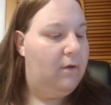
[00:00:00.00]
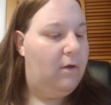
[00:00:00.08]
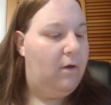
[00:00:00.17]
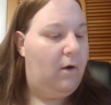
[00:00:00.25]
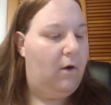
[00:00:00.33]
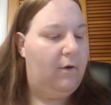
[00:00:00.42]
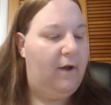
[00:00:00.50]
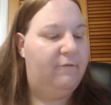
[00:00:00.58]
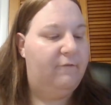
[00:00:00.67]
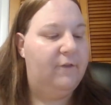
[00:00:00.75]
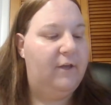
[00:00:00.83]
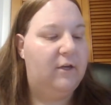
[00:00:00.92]
Alright,
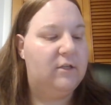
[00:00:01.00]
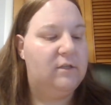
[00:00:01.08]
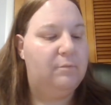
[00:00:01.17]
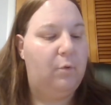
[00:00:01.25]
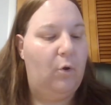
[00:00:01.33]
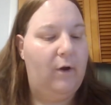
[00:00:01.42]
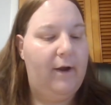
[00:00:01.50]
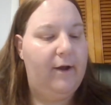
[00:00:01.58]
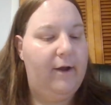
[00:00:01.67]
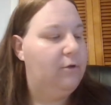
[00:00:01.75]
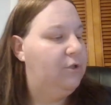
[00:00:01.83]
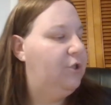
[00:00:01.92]
for the
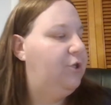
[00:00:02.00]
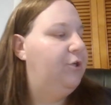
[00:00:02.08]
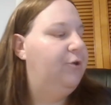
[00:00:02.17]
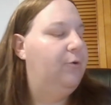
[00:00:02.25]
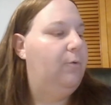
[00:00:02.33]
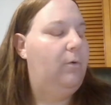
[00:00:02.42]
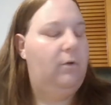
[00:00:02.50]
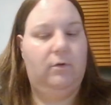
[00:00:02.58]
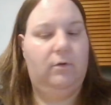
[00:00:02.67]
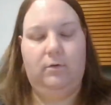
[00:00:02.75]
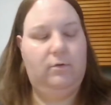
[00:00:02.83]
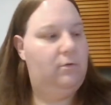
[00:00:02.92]
Explorer 2
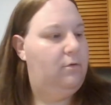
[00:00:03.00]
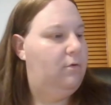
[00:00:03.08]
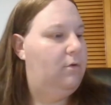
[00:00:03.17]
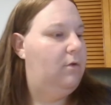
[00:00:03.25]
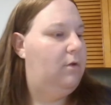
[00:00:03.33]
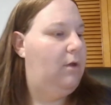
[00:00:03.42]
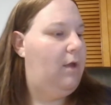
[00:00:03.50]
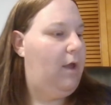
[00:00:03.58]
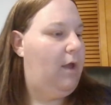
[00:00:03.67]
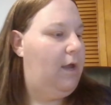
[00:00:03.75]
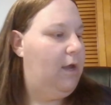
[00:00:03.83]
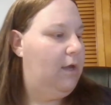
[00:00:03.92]

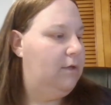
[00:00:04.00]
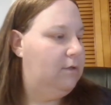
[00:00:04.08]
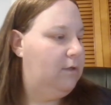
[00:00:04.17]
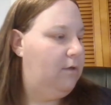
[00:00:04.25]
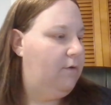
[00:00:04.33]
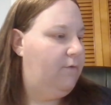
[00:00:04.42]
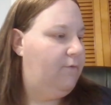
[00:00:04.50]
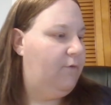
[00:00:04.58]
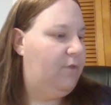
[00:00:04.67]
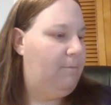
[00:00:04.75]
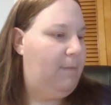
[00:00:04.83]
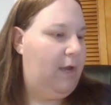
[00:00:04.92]
and for
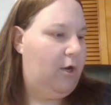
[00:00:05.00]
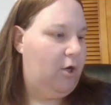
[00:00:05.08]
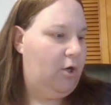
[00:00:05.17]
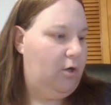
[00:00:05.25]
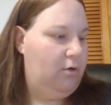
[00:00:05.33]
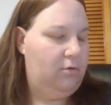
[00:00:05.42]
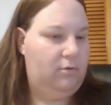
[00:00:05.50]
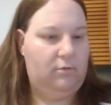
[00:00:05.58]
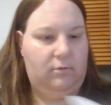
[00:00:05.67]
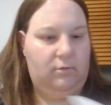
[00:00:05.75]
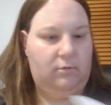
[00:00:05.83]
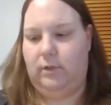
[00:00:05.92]
the Maker.
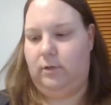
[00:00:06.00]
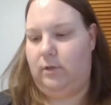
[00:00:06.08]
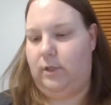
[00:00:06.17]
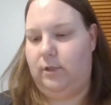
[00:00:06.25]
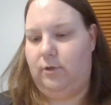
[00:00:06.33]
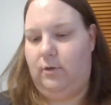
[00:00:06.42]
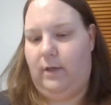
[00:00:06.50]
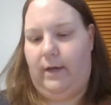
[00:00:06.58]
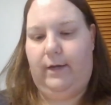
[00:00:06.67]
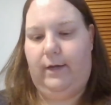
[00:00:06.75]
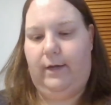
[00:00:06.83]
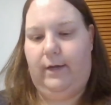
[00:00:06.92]
Let's do
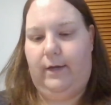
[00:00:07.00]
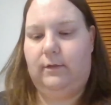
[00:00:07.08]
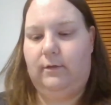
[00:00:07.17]
that next.